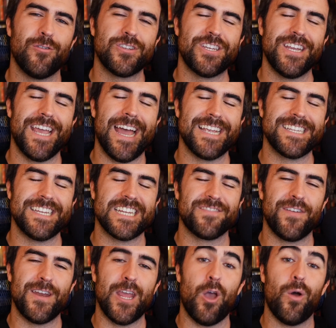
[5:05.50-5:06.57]
We'll see you guys in the next
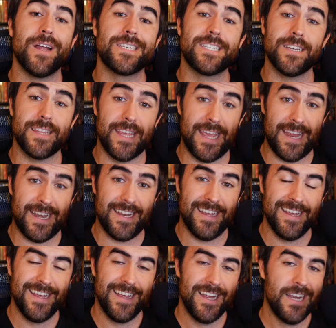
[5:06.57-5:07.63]
video. Until then,
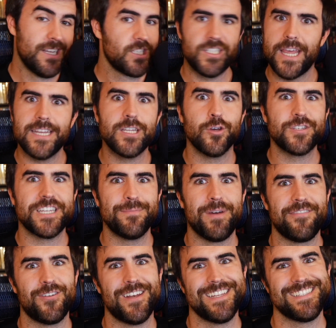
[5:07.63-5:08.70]
stay toasty,
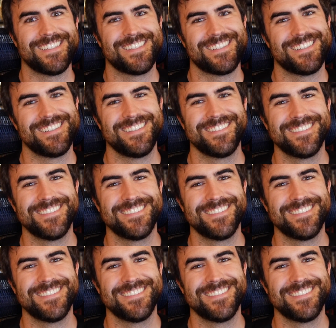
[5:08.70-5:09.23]
my friends.